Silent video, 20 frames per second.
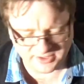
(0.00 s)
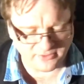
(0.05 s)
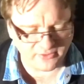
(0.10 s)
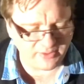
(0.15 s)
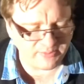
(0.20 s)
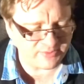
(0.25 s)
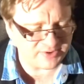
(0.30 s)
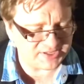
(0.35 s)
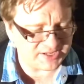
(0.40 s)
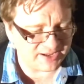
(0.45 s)

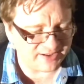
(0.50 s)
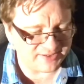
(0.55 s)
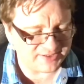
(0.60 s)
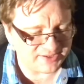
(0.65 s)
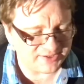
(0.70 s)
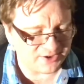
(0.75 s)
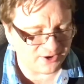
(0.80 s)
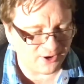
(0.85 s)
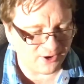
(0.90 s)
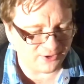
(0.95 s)

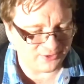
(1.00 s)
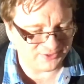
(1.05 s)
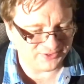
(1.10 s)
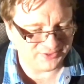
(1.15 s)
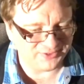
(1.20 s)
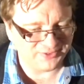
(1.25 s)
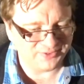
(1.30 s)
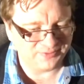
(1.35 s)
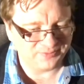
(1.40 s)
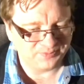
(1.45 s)
represented
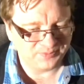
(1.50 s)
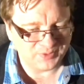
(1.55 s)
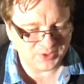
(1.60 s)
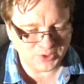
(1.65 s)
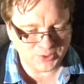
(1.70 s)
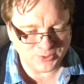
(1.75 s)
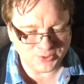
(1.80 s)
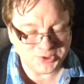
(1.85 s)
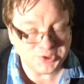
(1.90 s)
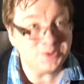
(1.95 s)
on
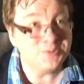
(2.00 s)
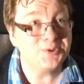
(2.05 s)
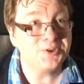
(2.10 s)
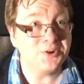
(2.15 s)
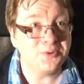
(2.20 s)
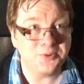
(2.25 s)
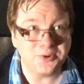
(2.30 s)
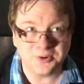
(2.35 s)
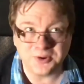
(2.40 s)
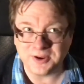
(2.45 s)
YouTube,
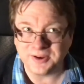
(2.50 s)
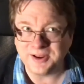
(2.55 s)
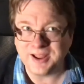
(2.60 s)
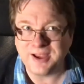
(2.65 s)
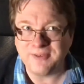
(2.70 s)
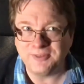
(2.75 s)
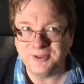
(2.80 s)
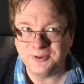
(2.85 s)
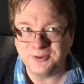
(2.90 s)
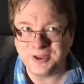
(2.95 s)
so you can
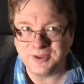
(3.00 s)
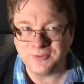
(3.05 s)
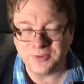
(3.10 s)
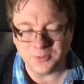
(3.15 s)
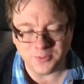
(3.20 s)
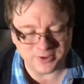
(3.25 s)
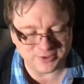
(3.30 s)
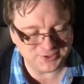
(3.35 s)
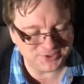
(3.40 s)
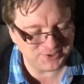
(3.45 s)
have a look if you
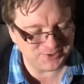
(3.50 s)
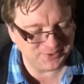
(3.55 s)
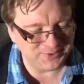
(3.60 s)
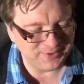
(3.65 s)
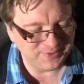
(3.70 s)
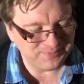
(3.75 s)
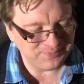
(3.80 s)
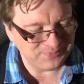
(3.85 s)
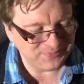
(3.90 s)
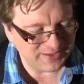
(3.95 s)
want to.
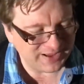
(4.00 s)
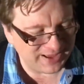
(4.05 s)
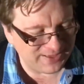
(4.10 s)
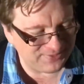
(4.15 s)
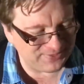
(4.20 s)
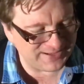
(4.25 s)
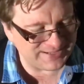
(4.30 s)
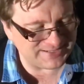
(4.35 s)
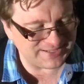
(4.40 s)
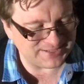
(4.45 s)
And
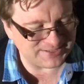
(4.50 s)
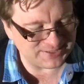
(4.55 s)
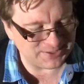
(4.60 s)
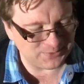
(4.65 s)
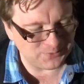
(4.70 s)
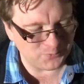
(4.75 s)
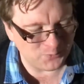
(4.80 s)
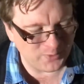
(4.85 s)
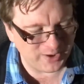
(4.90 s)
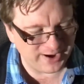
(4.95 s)
this is a
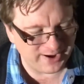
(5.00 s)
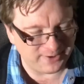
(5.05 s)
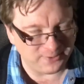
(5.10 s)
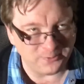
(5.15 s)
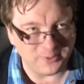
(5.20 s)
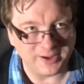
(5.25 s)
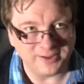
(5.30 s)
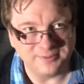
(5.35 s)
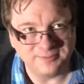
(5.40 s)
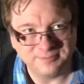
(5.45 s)
weird
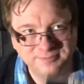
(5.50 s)
one.